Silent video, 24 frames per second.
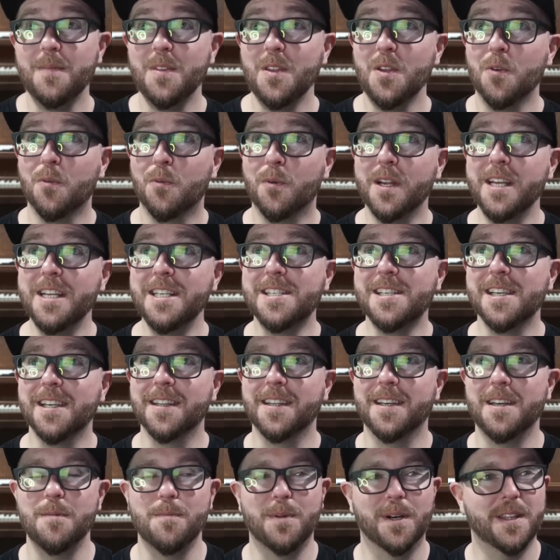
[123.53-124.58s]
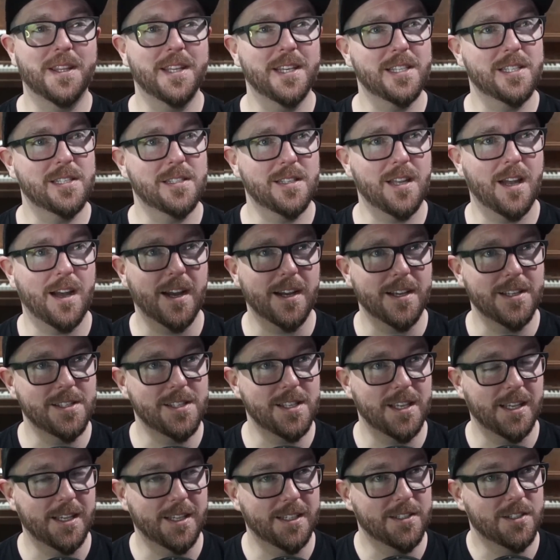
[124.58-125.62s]
recently, but this ties
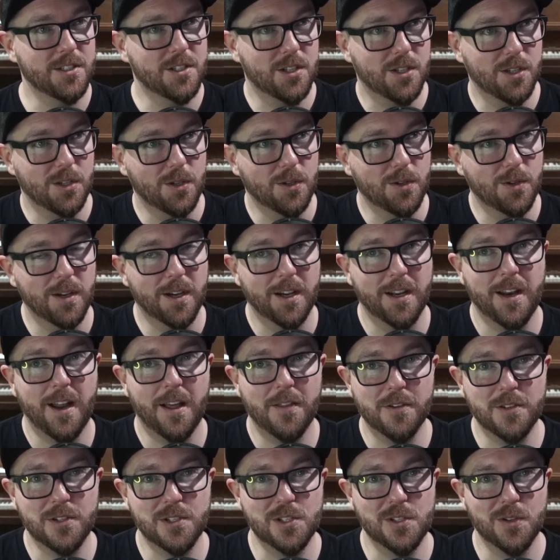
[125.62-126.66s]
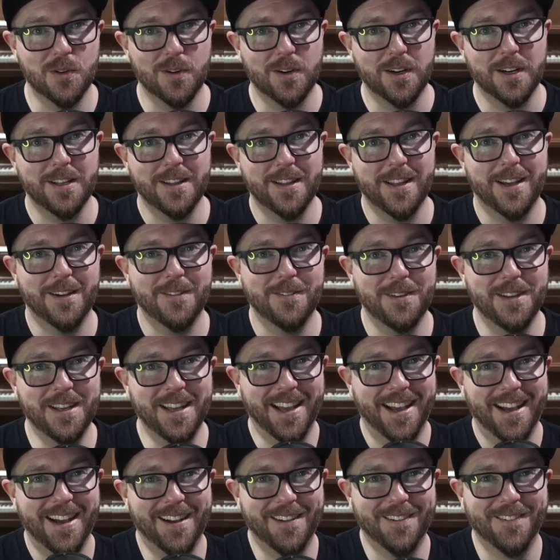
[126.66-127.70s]
into another story that we
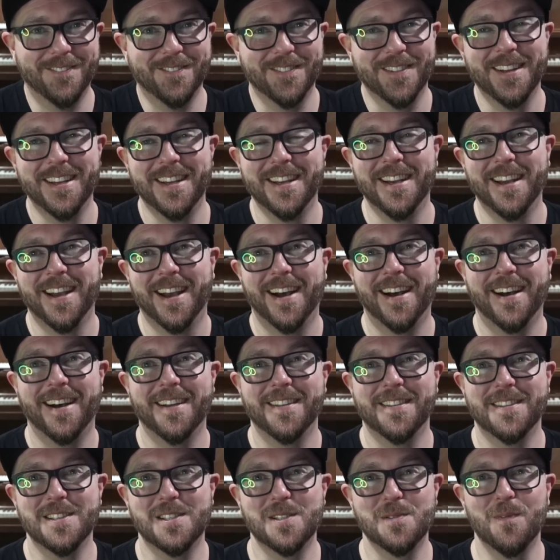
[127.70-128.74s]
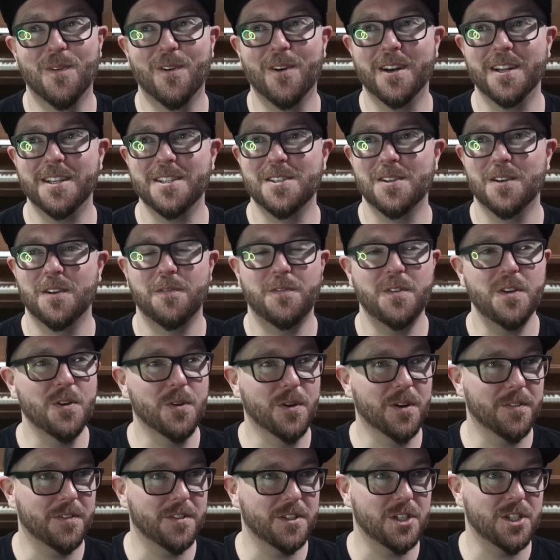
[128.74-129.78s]
have this morning. So a
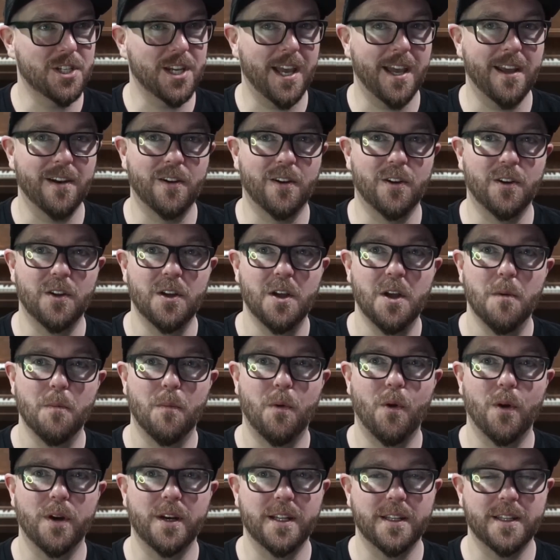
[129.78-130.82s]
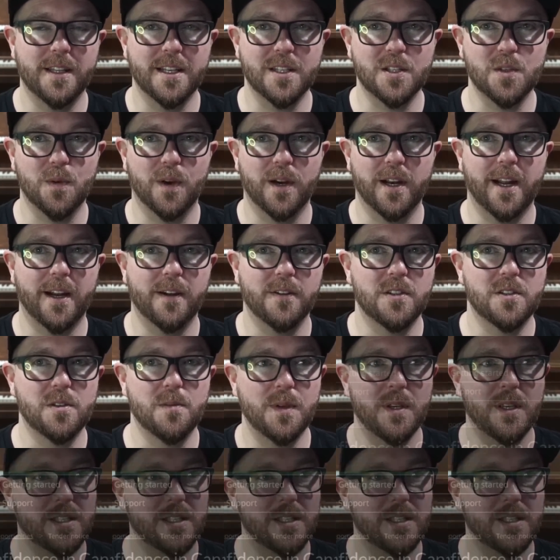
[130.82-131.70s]
viewer of the channel pointed this one out to me,